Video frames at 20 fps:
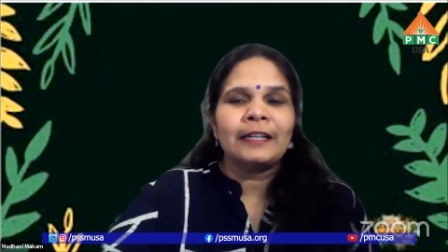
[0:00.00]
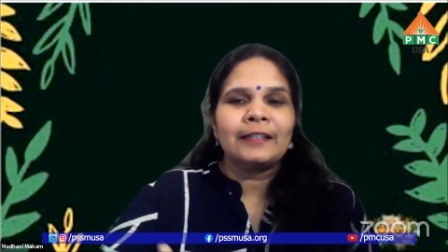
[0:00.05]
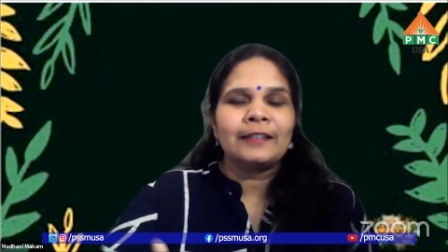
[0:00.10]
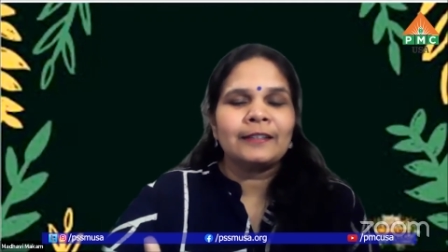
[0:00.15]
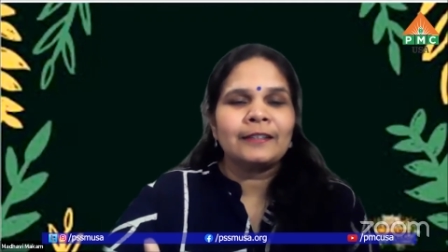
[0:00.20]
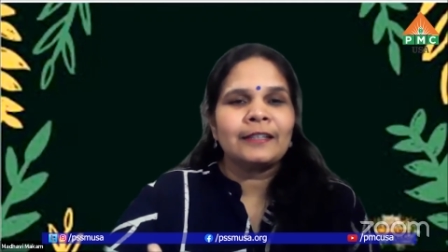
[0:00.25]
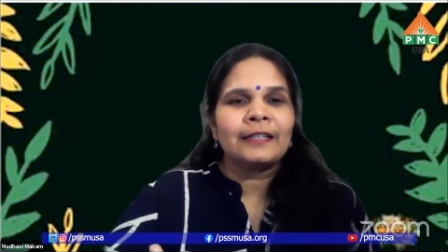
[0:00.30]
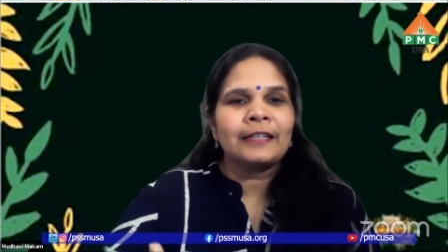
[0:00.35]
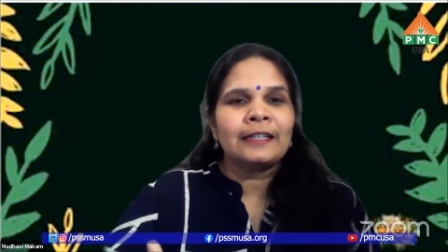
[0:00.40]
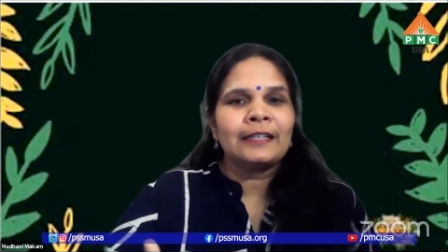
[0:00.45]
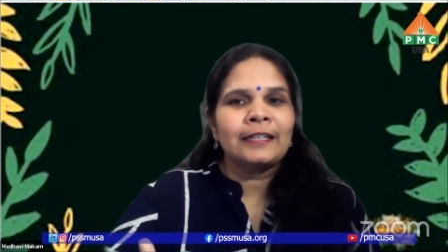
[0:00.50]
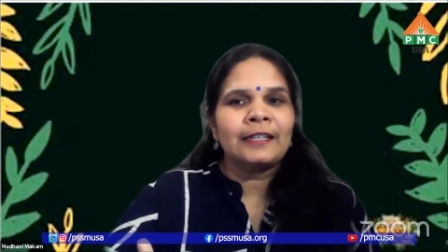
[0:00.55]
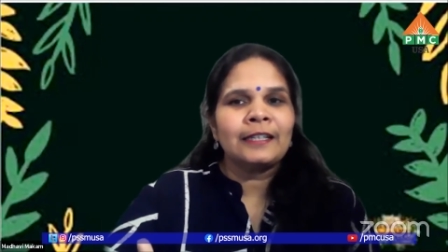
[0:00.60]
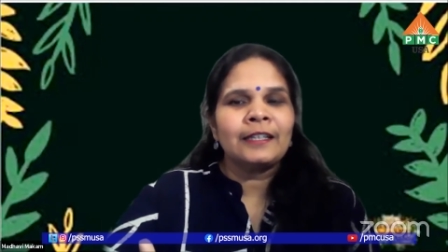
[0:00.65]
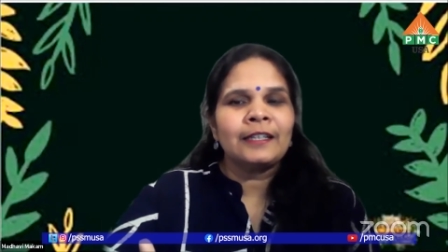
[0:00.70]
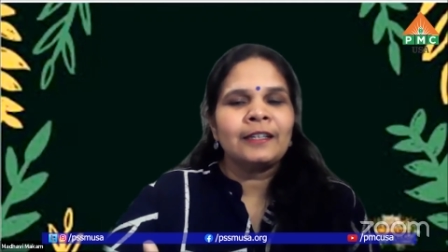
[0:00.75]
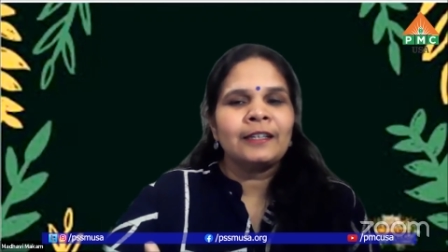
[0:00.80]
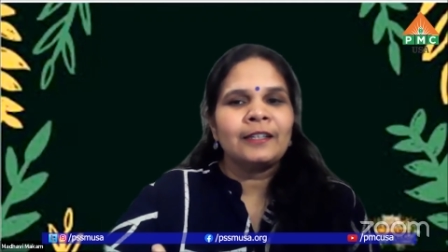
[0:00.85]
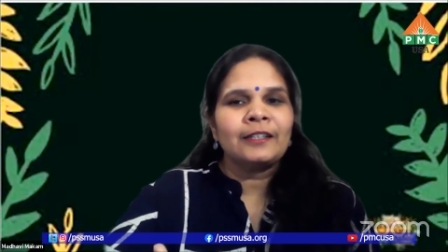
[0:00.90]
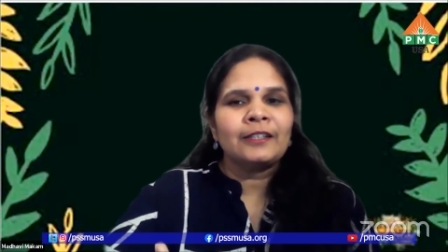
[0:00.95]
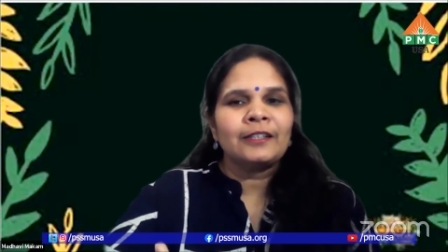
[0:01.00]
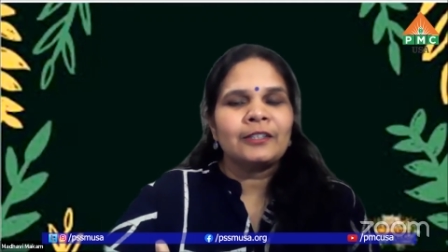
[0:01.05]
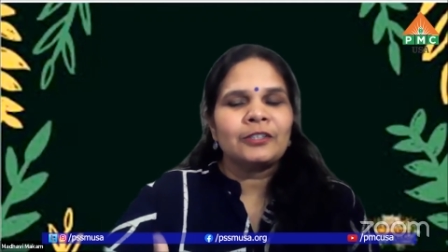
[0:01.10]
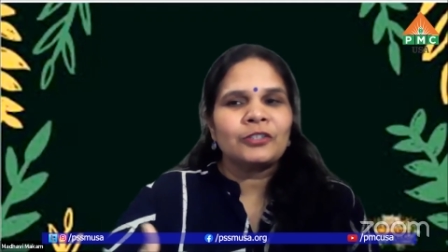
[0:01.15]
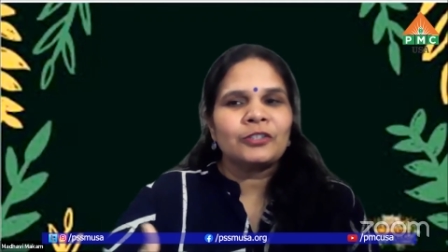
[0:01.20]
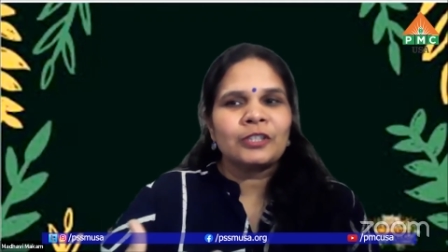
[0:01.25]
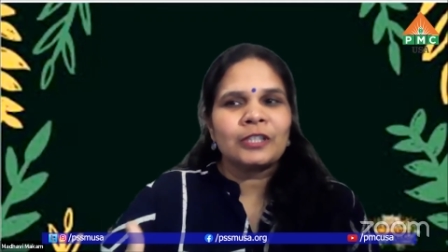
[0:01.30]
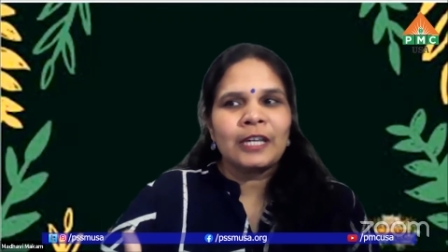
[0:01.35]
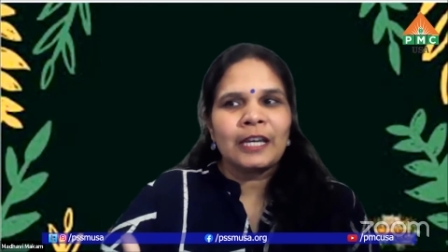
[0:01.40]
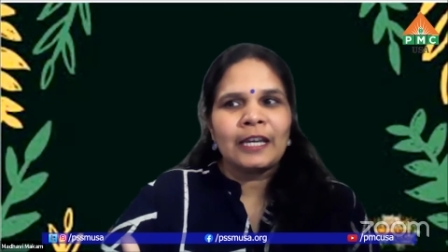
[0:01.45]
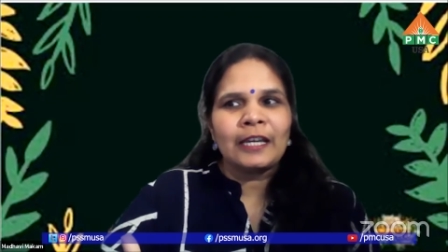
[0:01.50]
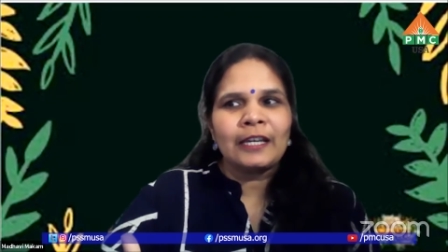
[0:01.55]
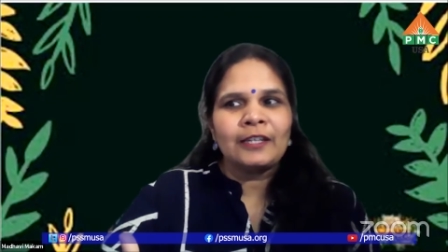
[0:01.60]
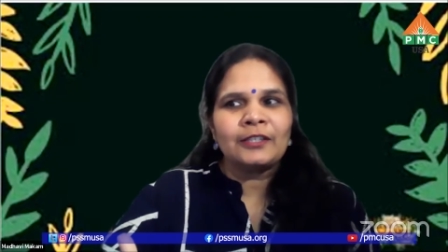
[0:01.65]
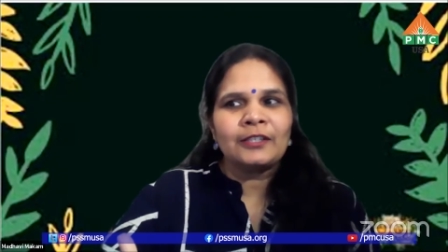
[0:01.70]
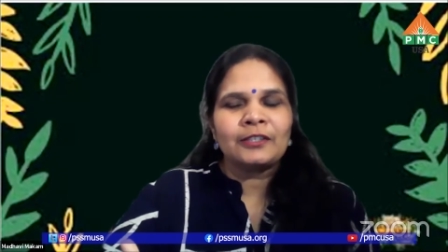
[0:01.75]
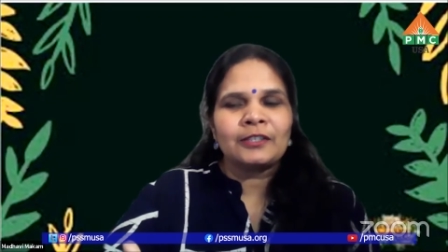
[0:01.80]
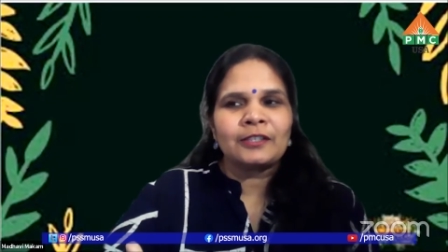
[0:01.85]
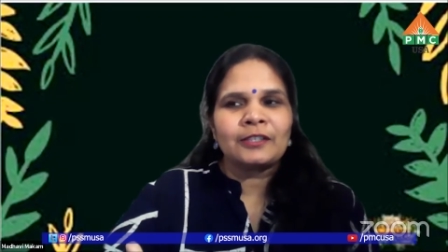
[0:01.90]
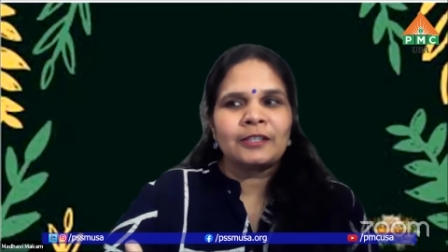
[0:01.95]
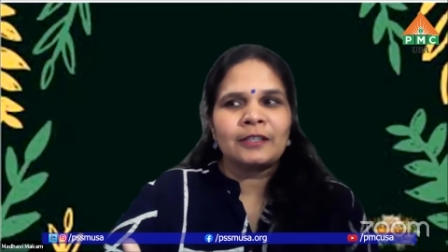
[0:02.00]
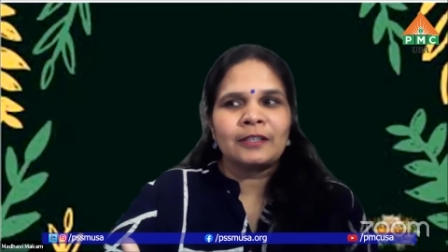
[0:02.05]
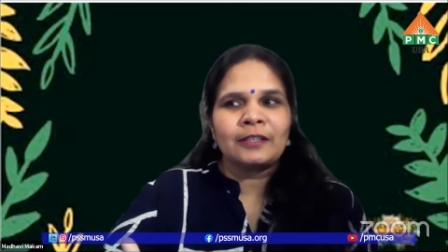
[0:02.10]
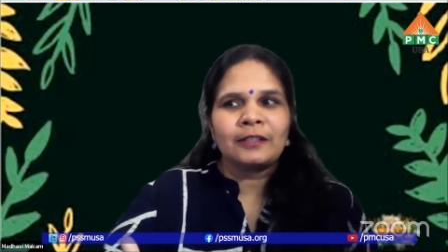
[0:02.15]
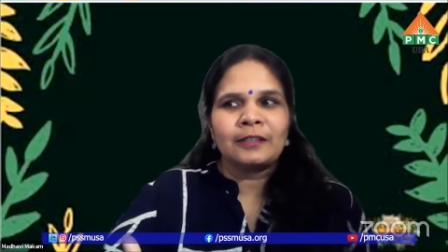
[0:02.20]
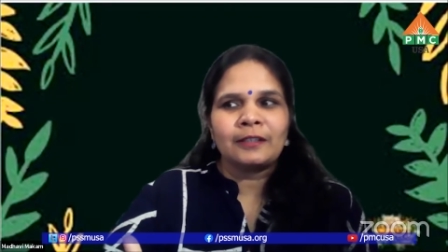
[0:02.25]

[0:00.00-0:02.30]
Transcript: it really changed